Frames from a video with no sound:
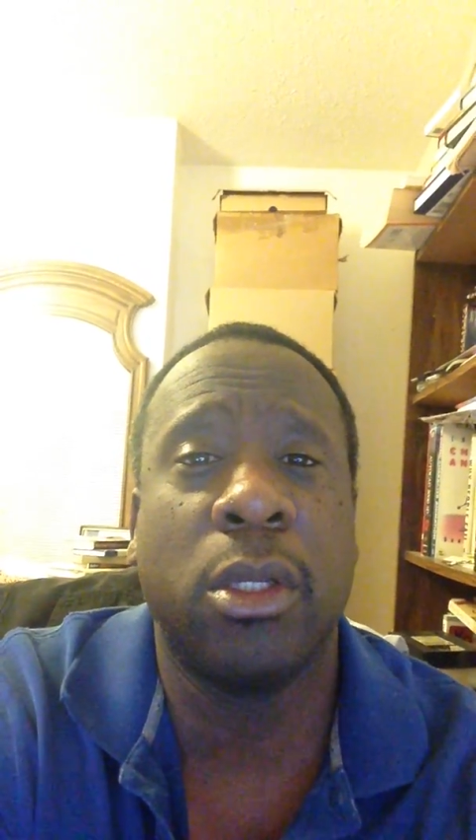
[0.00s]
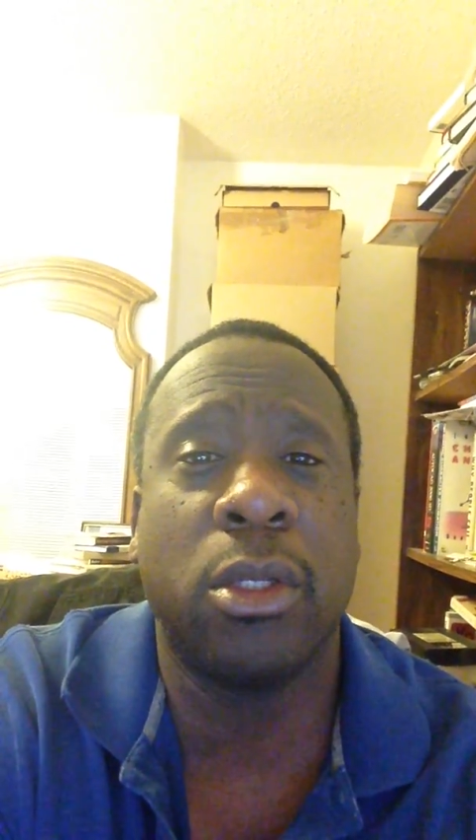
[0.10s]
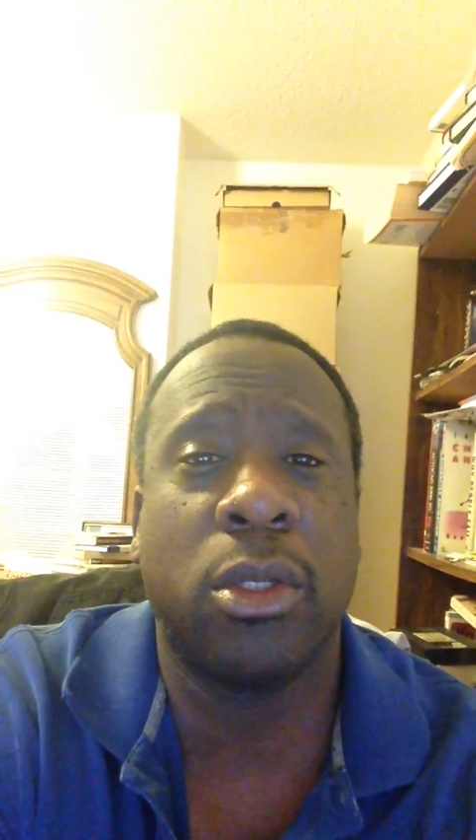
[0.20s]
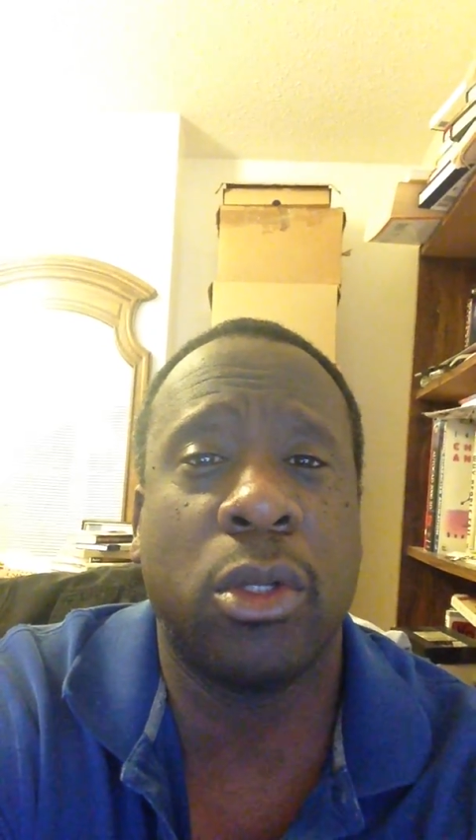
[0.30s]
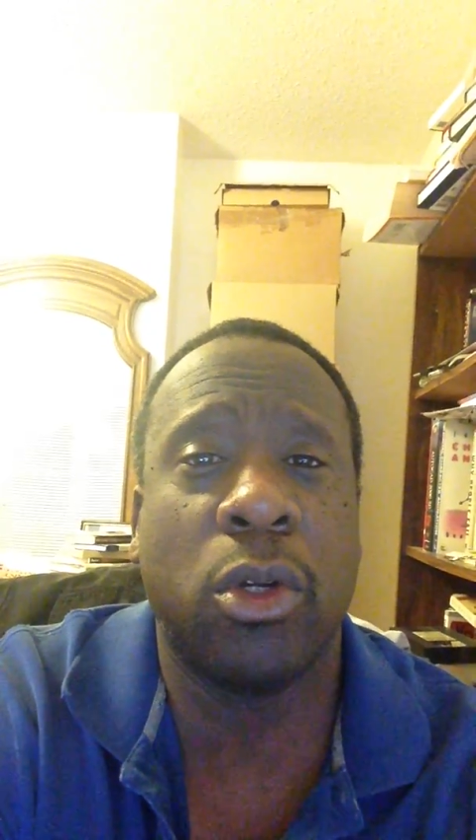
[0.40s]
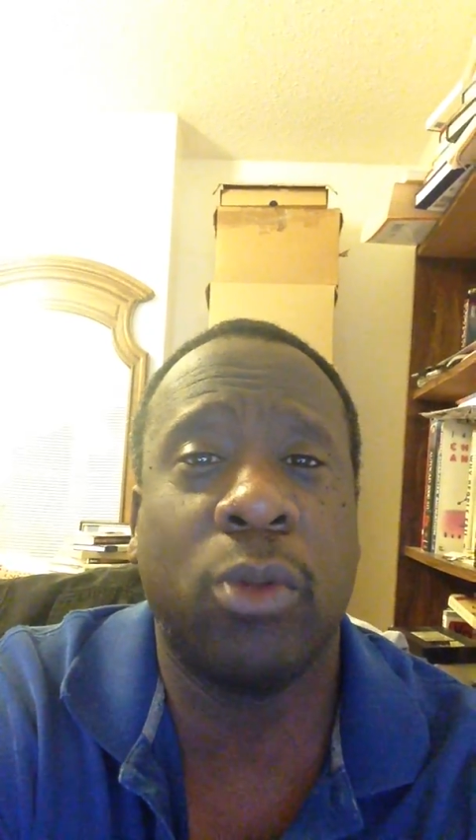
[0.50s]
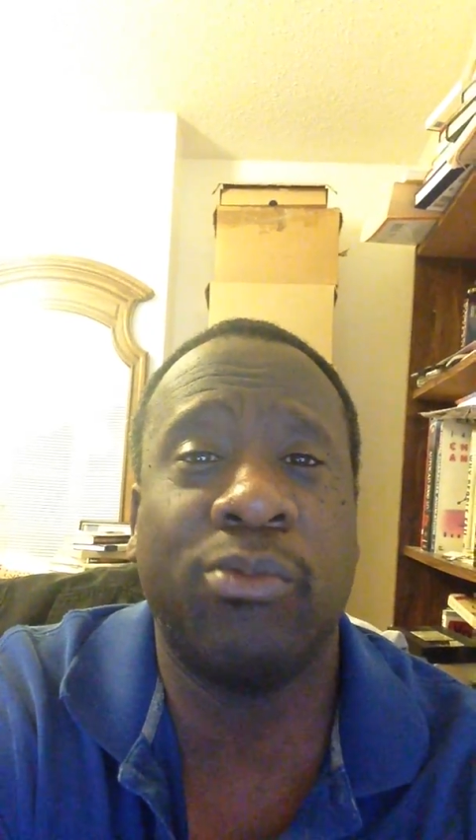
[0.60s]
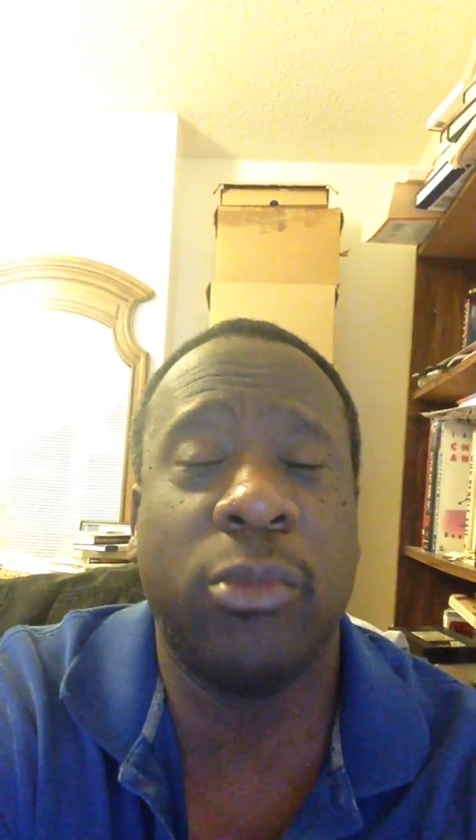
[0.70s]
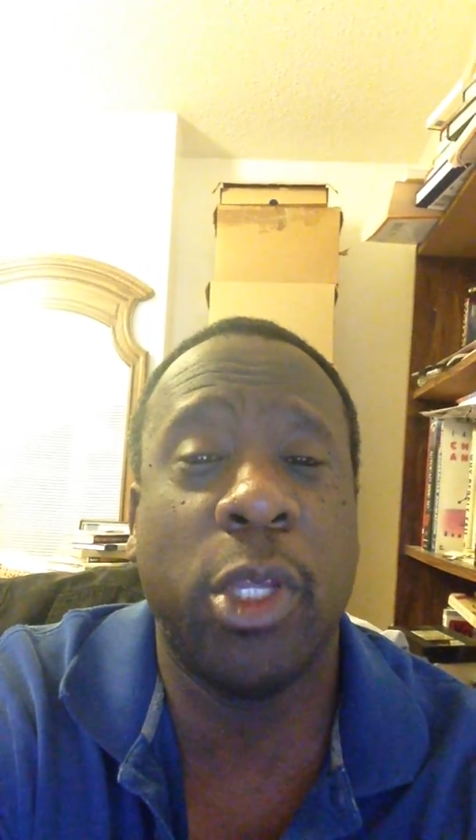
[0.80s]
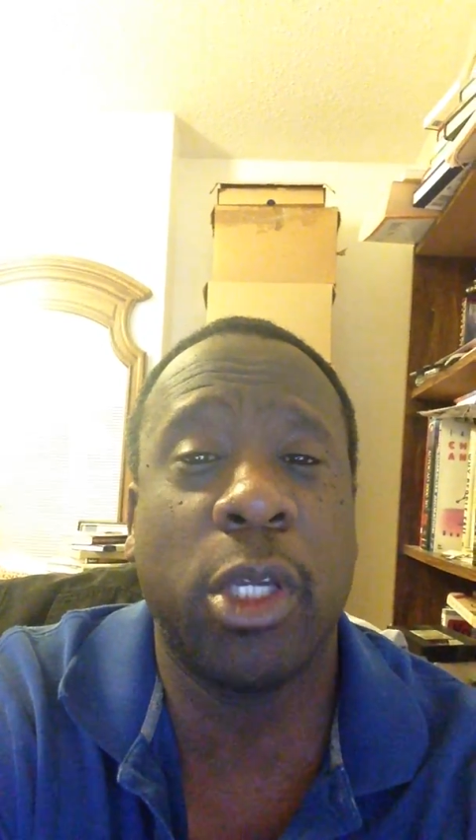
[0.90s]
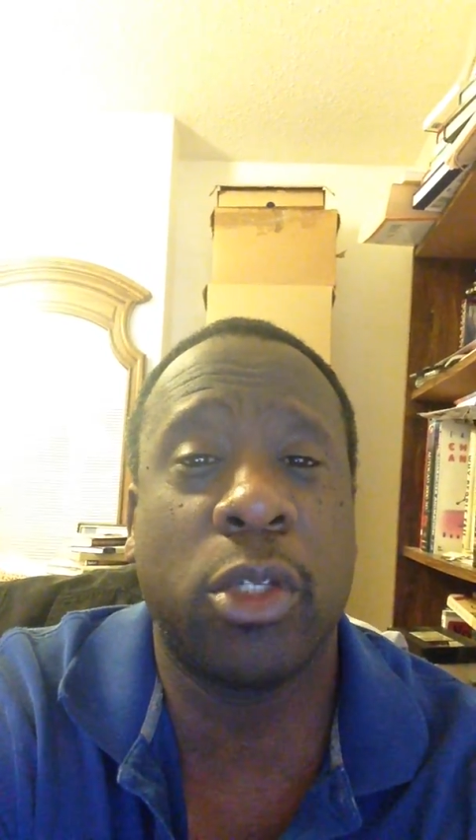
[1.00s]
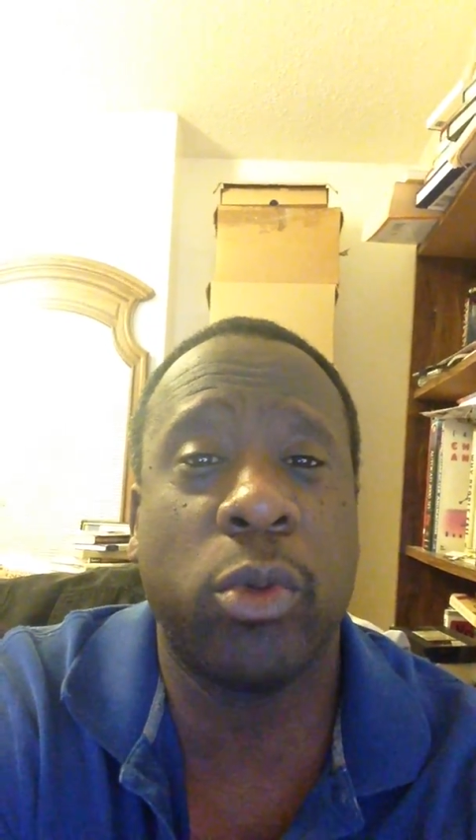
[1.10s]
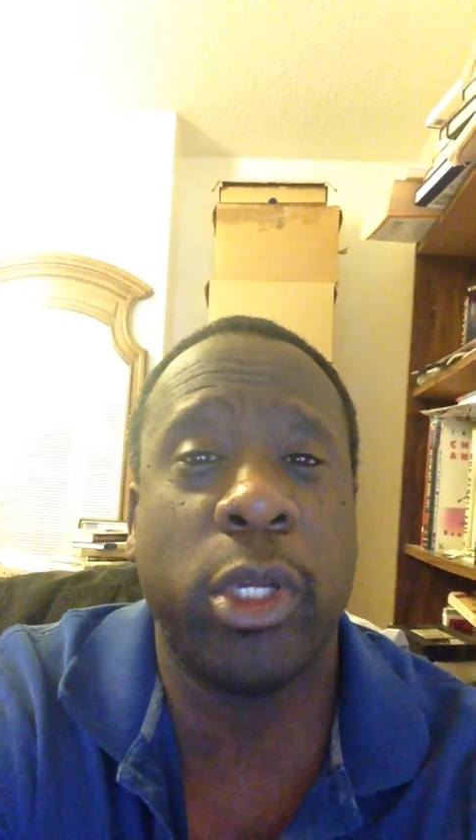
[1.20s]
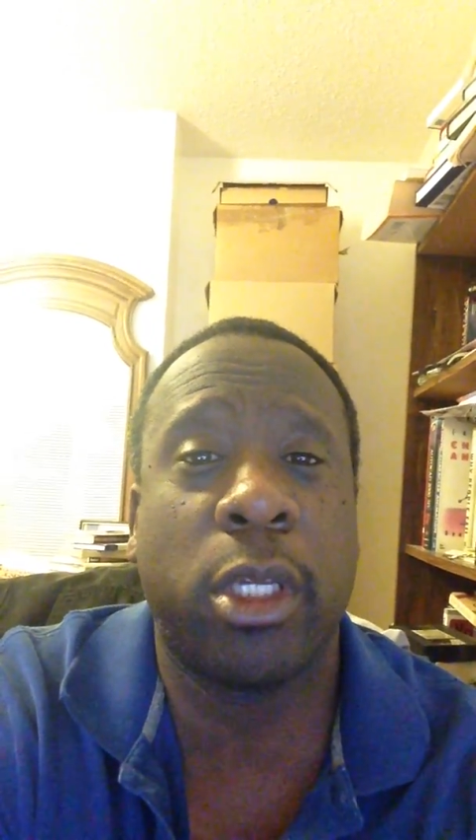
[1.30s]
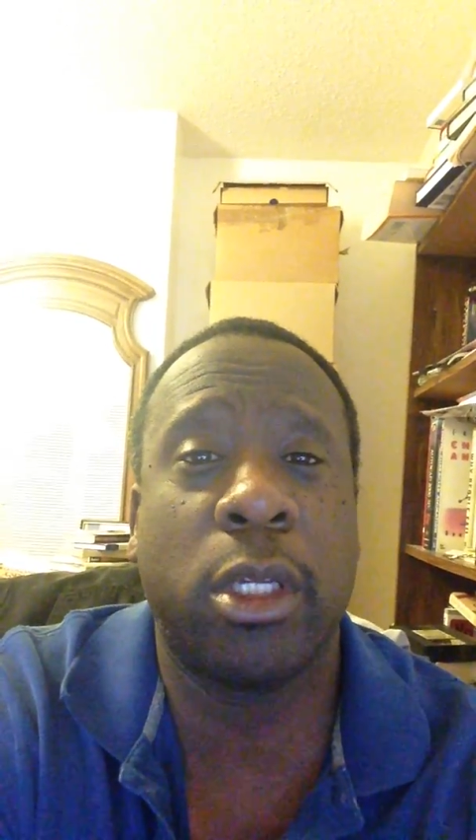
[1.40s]
So next
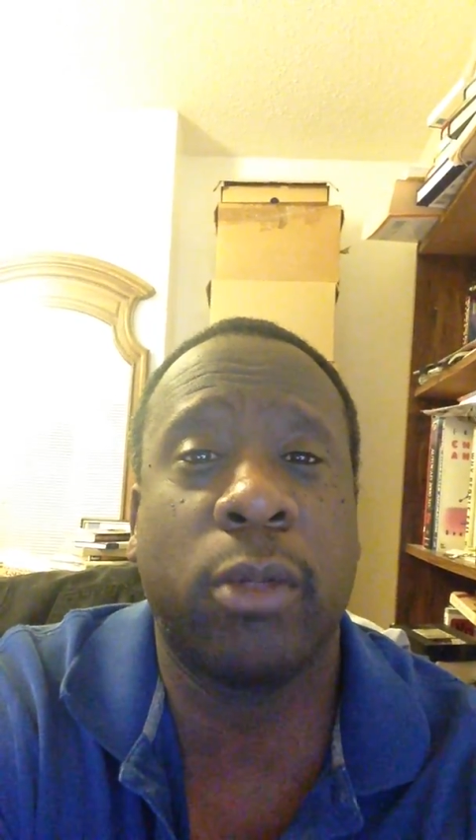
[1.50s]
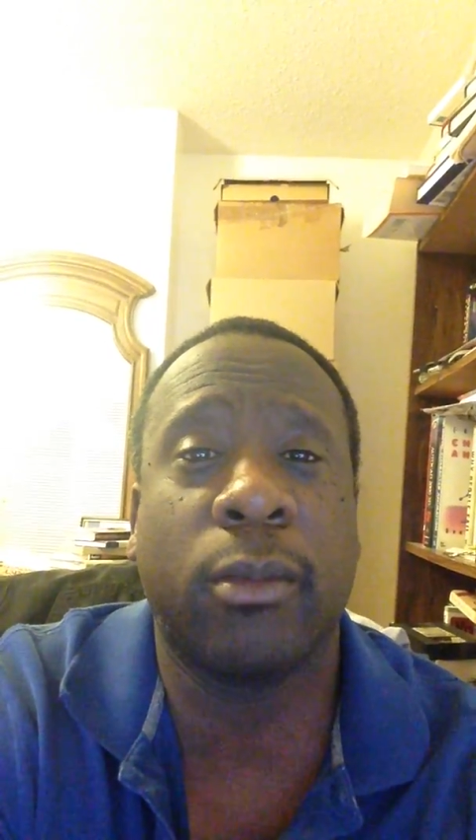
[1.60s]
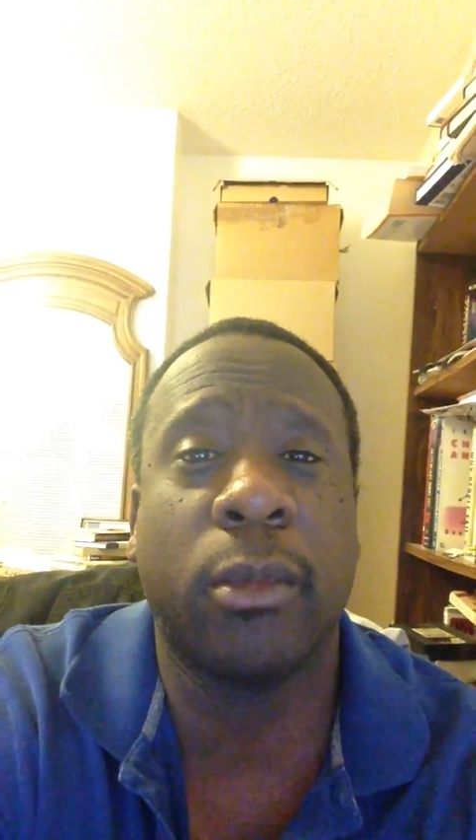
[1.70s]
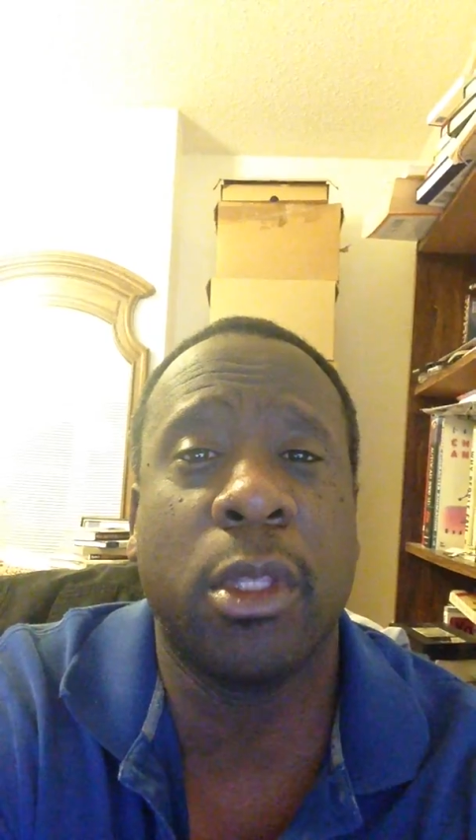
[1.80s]
week,